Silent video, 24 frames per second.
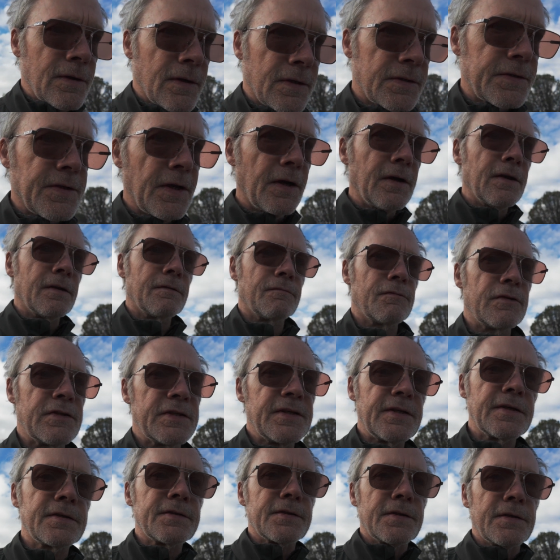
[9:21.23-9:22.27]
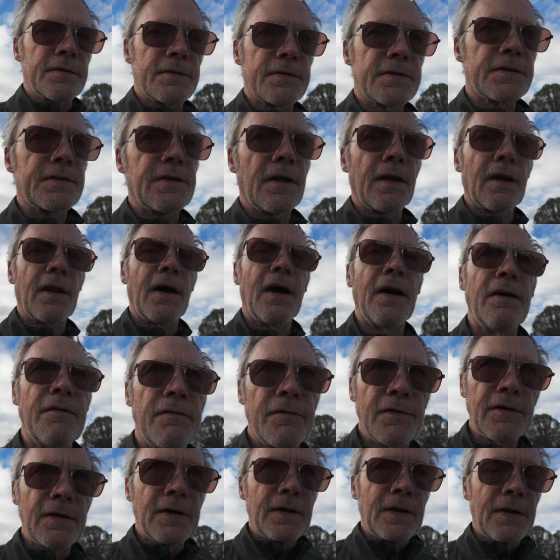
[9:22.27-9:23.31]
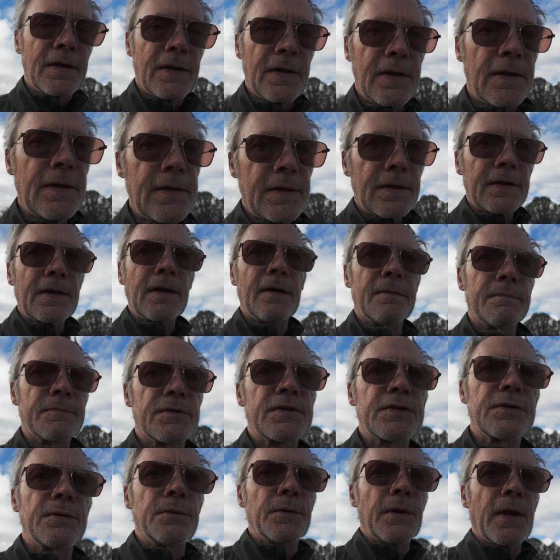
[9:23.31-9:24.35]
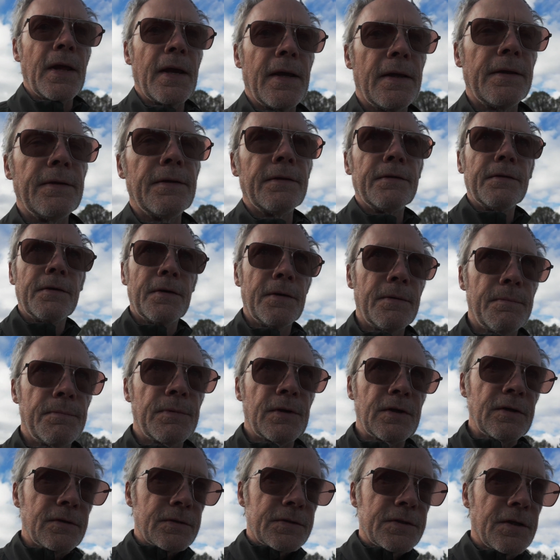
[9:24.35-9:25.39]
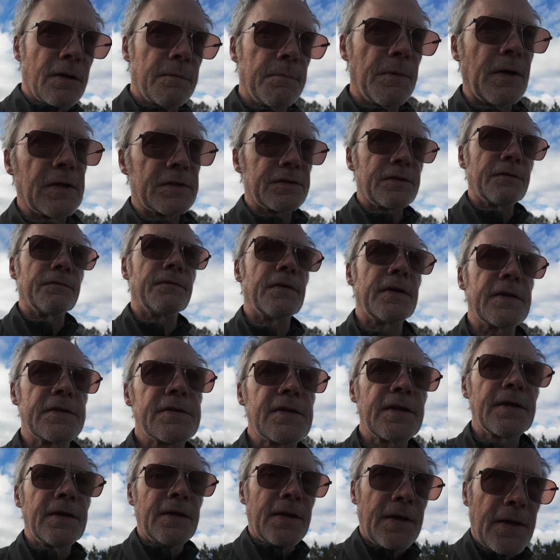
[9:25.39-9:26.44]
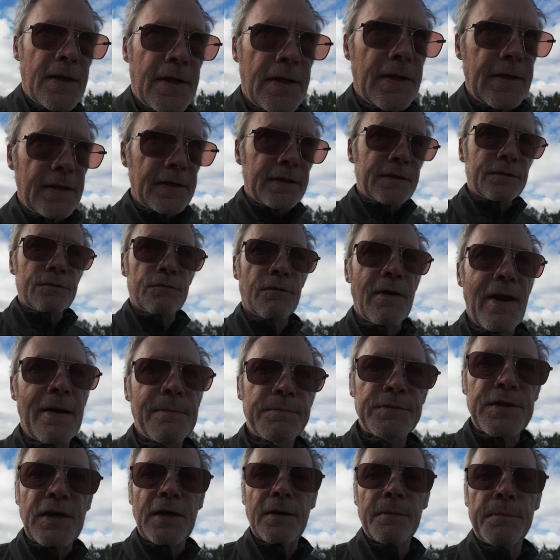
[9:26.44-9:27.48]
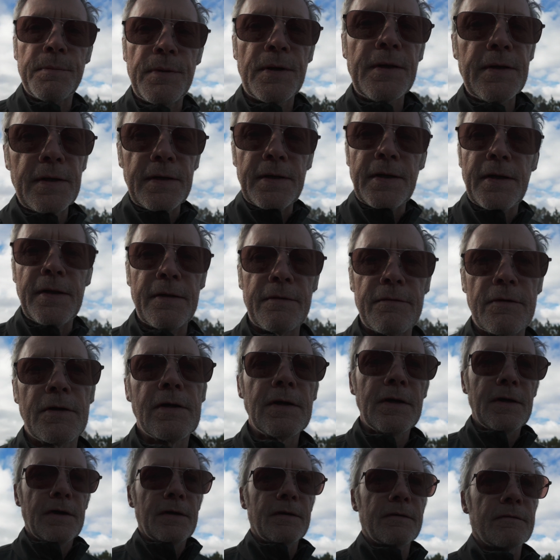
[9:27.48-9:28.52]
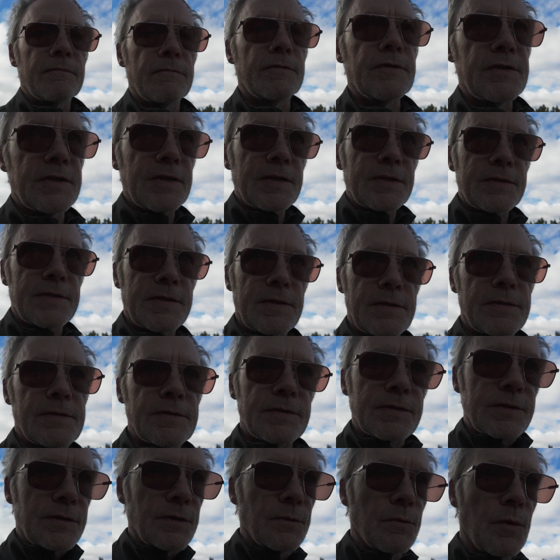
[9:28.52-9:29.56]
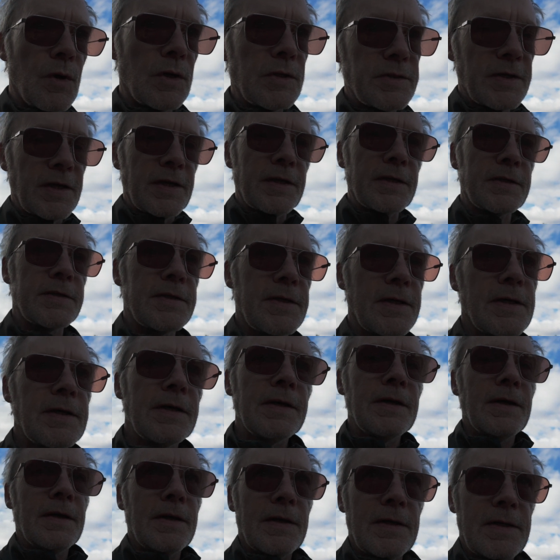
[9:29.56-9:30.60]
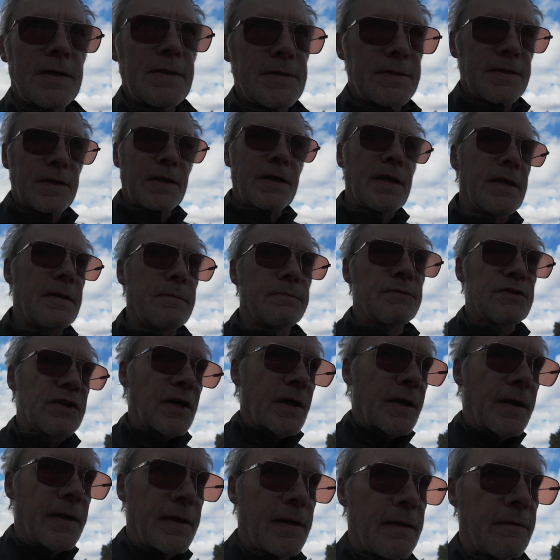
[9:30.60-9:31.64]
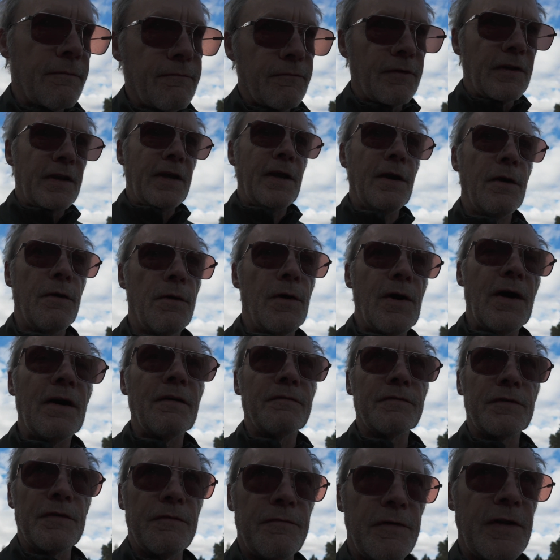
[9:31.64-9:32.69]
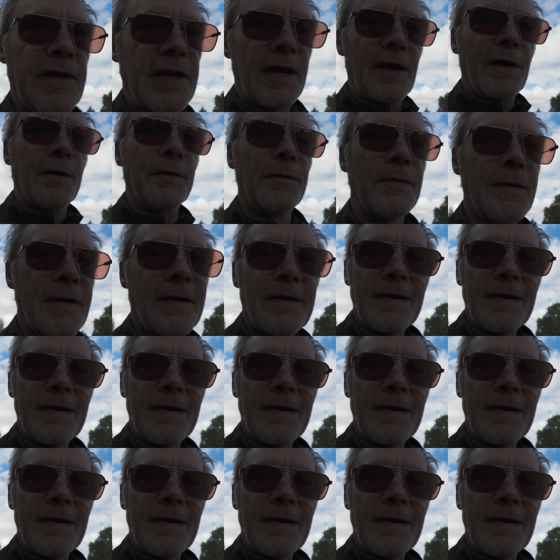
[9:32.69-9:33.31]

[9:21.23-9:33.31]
A certain resistance to life comes to an end, because so much of this is wrapped up in resistance to what is, as I keep saying, video after video.